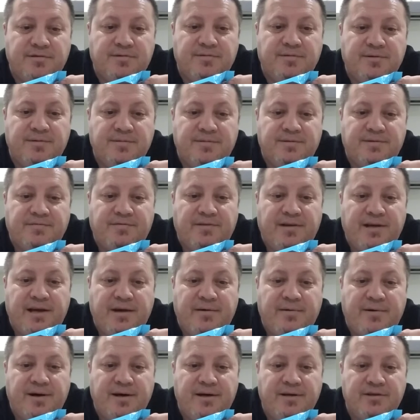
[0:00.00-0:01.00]
crisps,
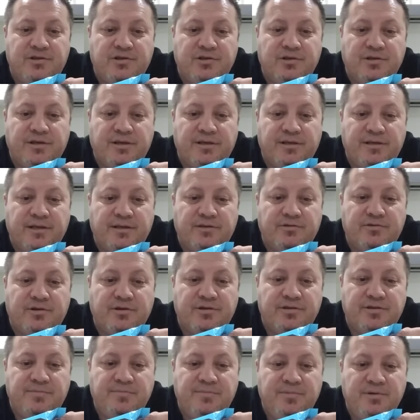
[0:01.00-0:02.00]
flour, sugar,
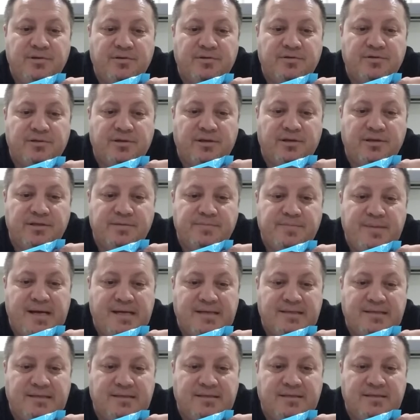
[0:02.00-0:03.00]
dextrose, milk, solids
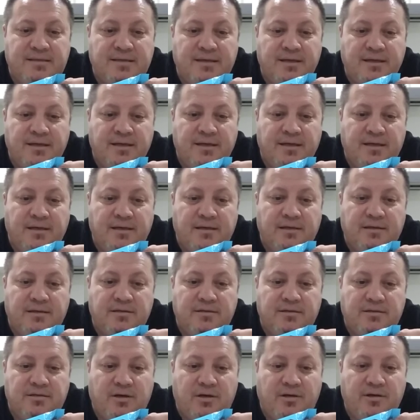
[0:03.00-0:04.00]
mass,
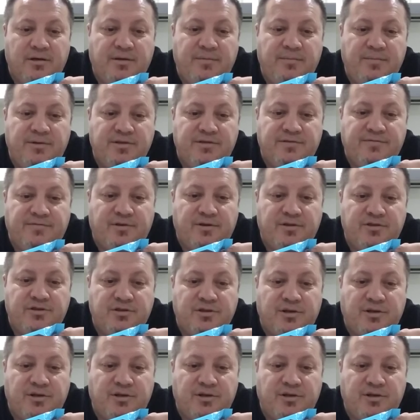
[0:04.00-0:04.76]
salt, emulsifiers.